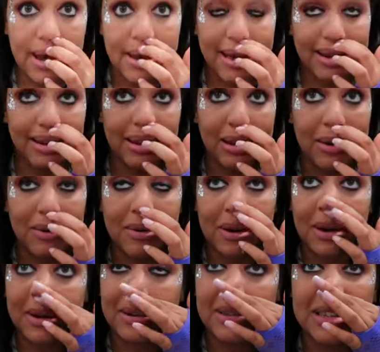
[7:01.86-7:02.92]
I had to like go
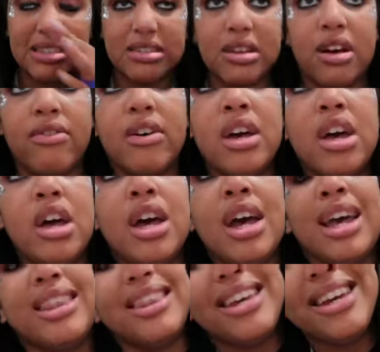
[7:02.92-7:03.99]
run errands and stuff.
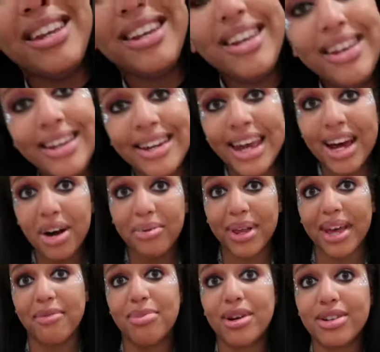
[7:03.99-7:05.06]
And then now we
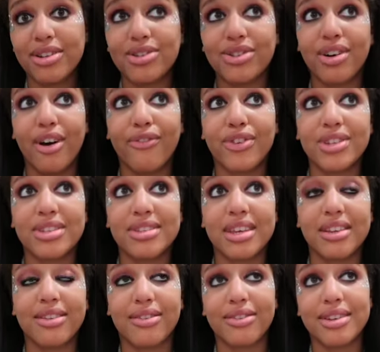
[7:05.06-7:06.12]
have parent teacher conferences
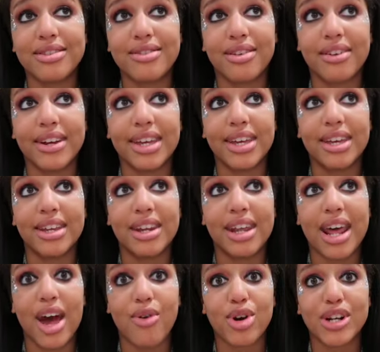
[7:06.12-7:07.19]
that literally start in
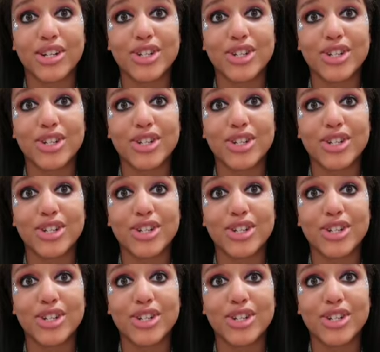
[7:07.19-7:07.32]
an hour.